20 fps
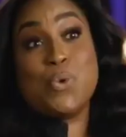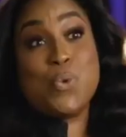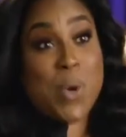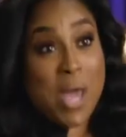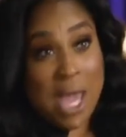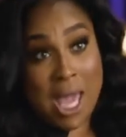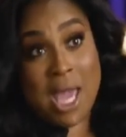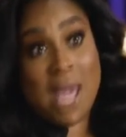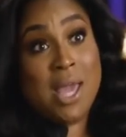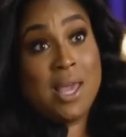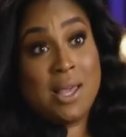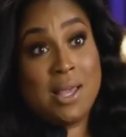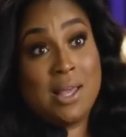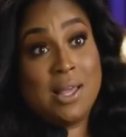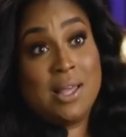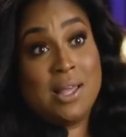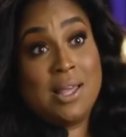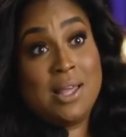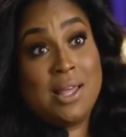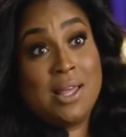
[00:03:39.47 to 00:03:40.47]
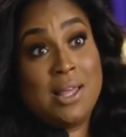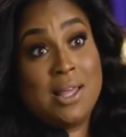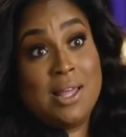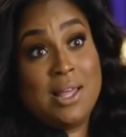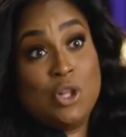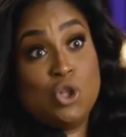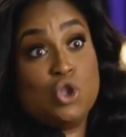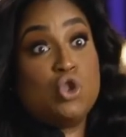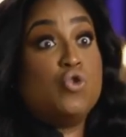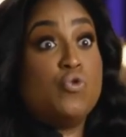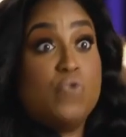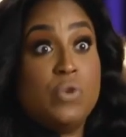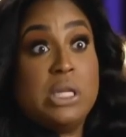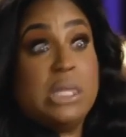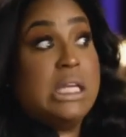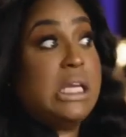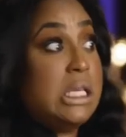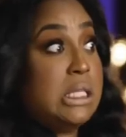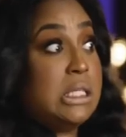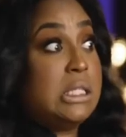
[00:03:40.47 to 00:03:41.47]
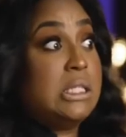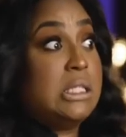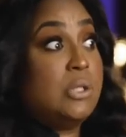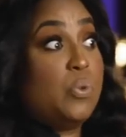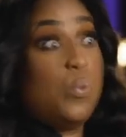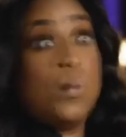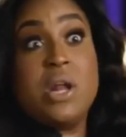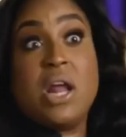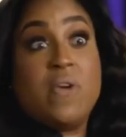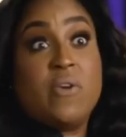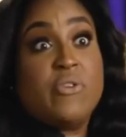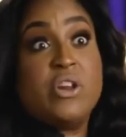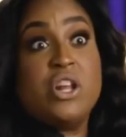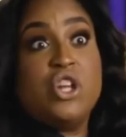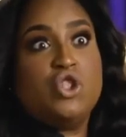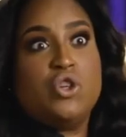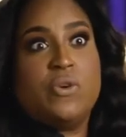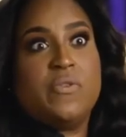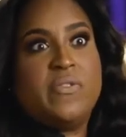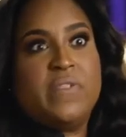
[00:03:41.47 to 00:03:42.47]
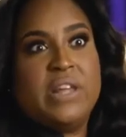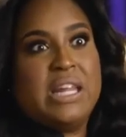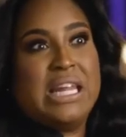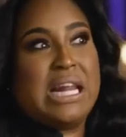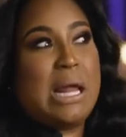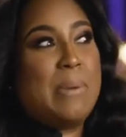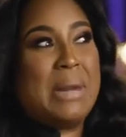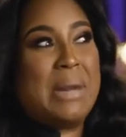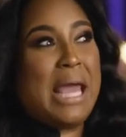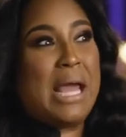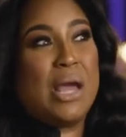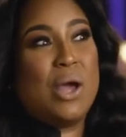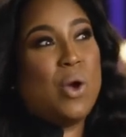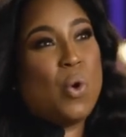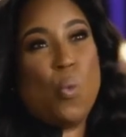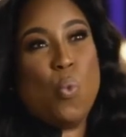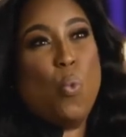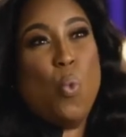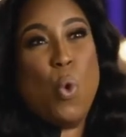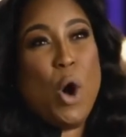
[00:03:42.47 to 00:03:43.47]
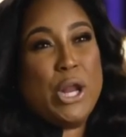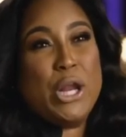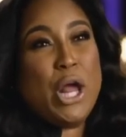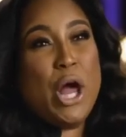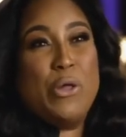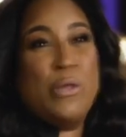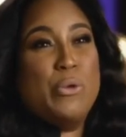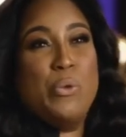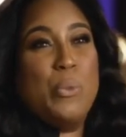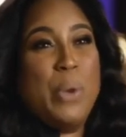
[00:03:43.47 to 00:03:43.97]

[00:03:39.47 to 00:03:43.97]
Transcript: way to release whatever it is you're feeling. I'm like, what other